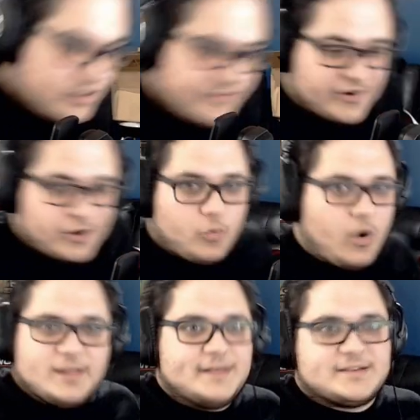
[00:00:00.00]
for your
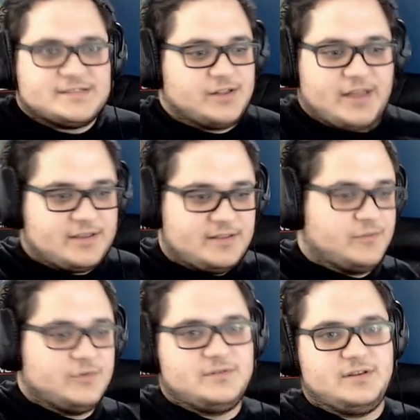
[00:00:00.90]
wallet because you're like,
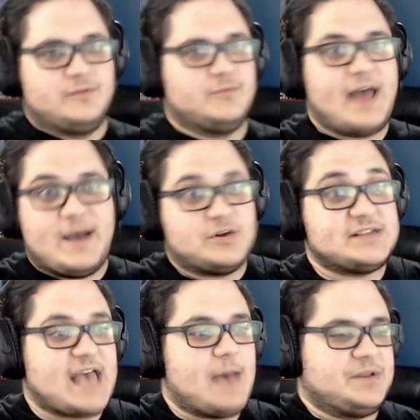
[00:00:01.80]
you know, what
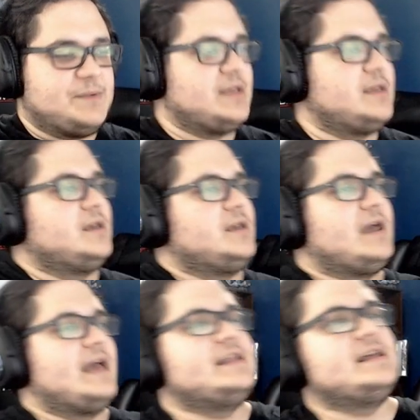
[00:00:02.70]
has happened to me?
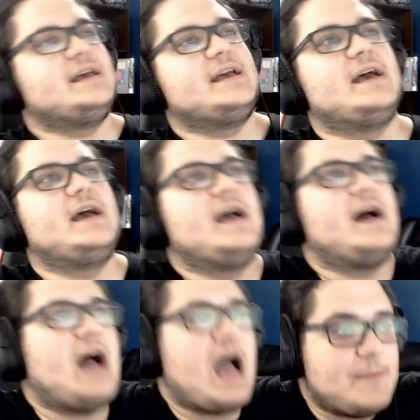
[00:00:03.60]
And
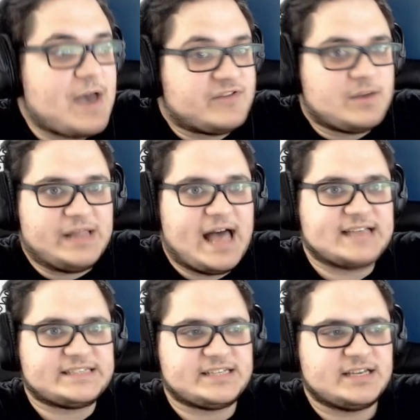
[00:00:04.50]
I'm having a
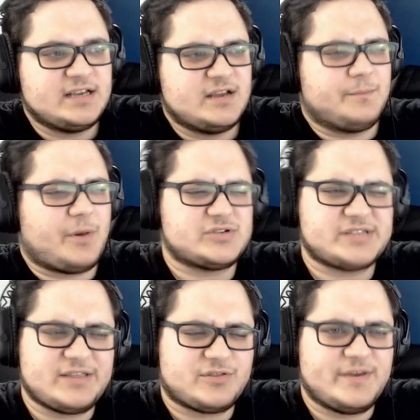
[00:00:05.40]
blast. Baldur's
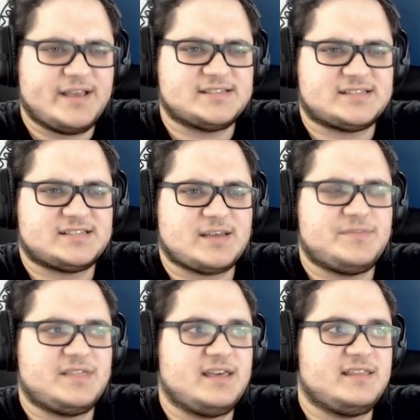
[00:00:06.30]
Gate 3 is
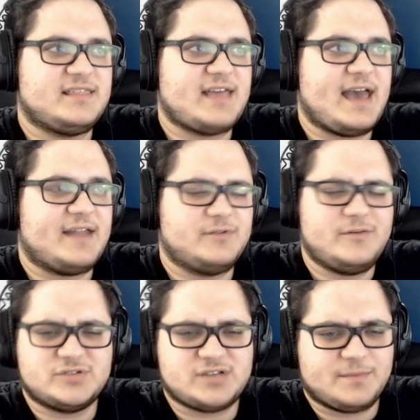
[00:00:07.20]
something that,
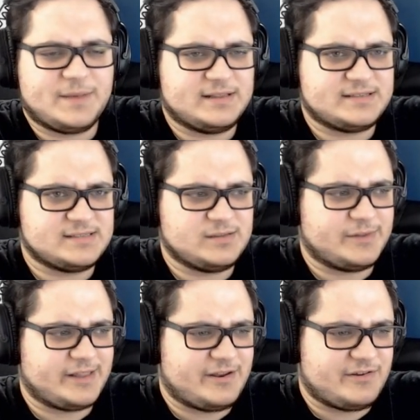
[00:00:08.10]
and we'll talk about this a little
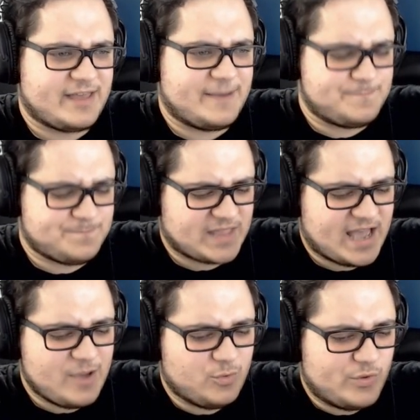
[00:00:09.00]
bit later, that
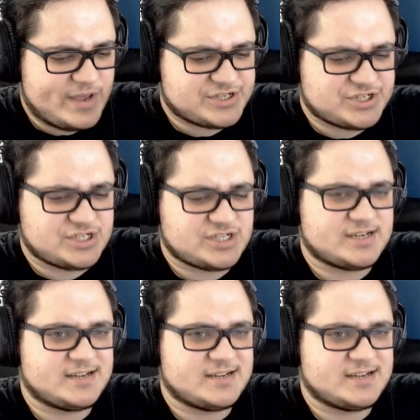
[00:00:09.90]
I wish